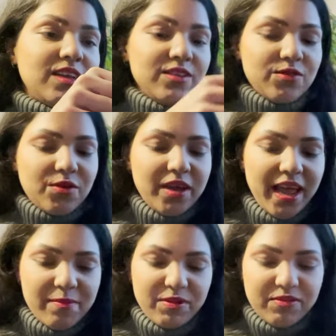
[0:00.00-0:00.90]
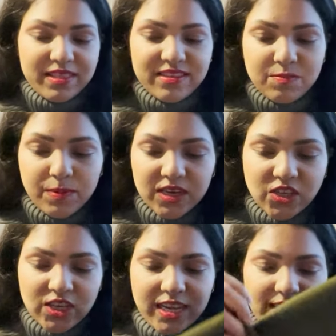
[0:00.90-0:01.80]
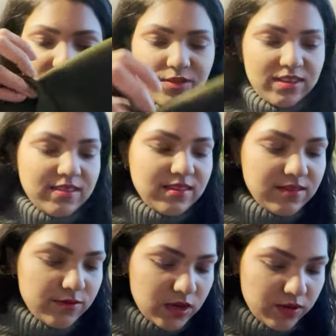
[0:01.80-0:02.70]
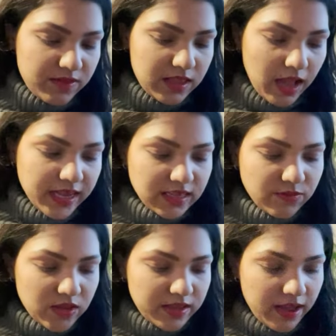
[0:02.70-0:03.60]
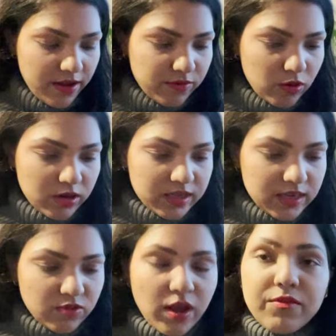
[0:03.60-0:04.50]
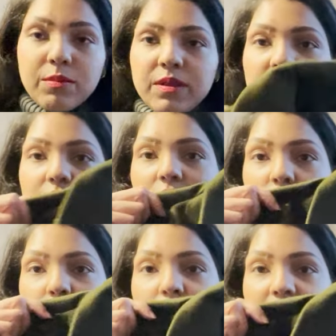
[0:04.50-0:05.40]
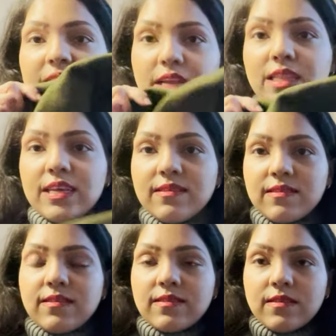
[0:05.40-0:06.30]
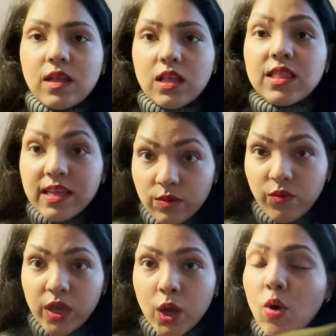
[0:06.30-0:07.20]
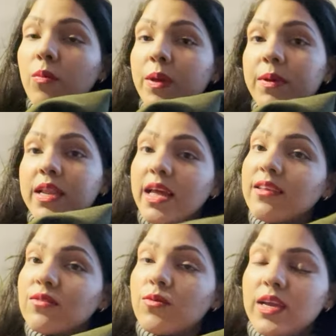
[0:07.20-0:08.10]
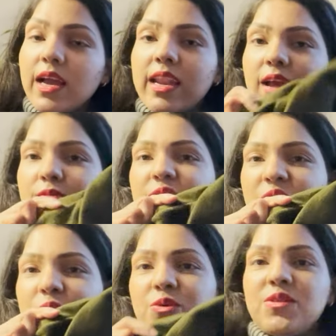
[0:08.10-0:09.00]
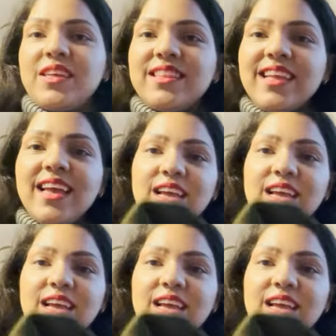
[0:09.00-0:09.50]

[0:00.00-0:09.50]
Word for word: so quite happy with this purchase. So this is one of the items that I have ordered, so I will be wearing this week or maybe next week, and I will show you them.